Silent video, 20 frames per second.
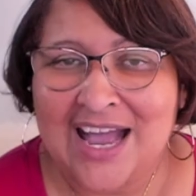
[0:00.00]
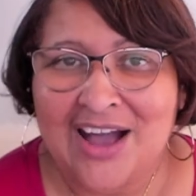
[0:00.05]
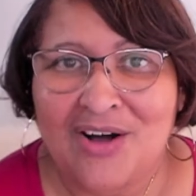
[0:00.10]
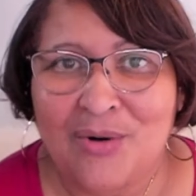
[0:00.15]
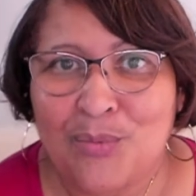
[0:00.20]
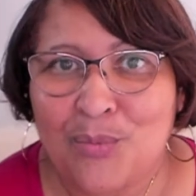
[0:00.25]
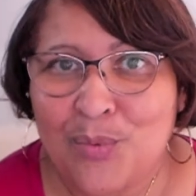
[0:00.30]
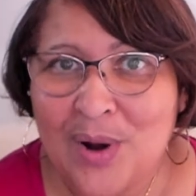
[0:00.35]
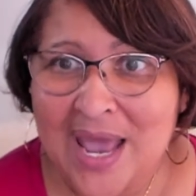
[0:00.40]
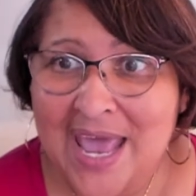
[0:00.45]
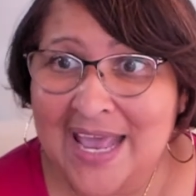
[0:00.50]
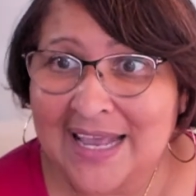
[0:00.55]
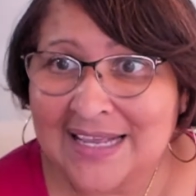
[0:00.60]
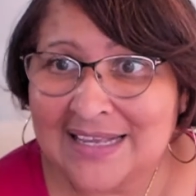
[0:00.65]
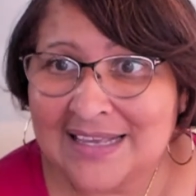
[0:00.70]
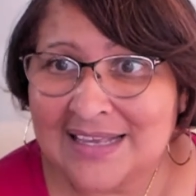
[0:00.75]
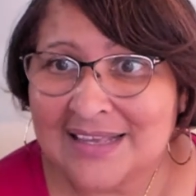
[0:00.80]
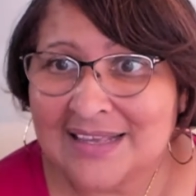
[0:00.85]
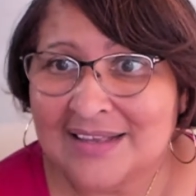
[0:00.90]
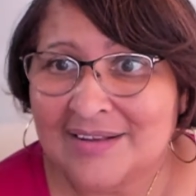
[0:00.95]
how whack
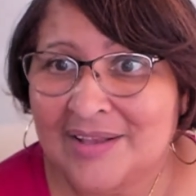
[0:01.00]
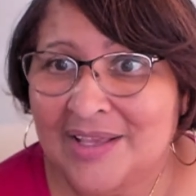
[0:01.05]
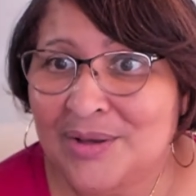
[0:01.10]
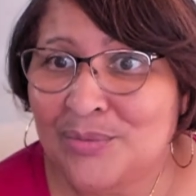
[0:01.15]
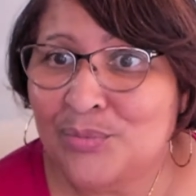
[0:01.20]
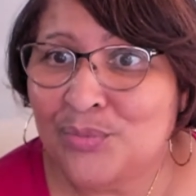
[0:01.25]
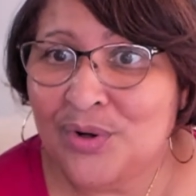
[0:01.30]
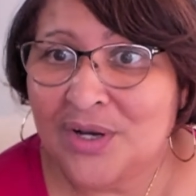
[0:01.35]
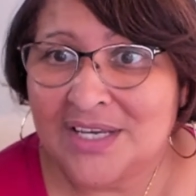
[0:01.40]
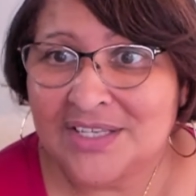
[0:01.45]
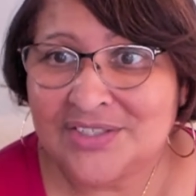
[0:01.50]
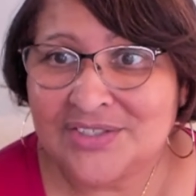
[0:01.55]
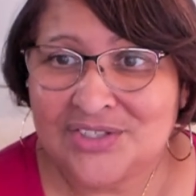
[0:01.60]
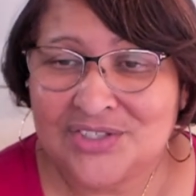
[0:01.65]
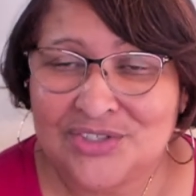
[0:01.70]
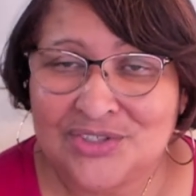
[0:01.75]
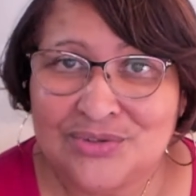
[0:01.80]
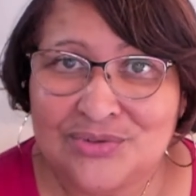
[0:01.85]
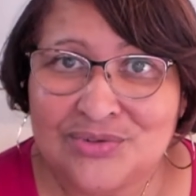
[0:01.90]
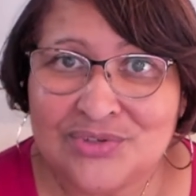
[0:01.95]
it was
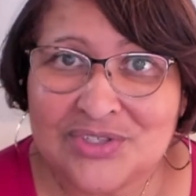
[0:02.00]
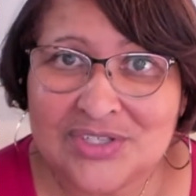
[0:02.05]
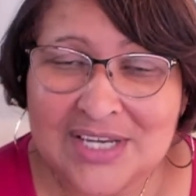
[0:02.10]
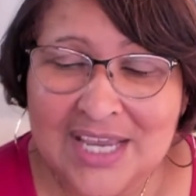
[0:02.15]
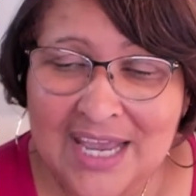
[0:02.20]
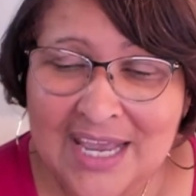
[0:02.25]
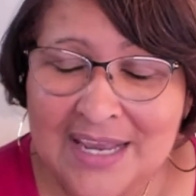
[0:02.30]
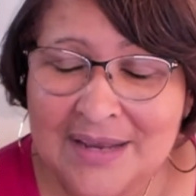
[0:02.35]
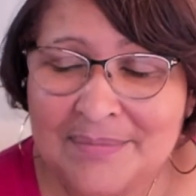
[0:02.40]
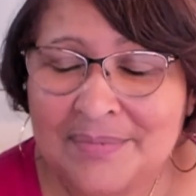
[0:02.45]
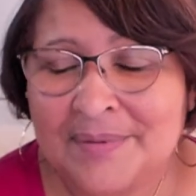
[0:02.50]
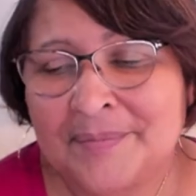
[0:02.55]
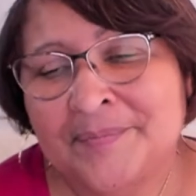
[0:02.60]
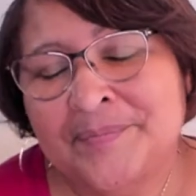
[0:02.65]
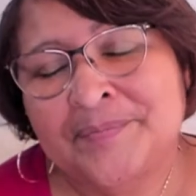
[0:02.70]
to use Skype,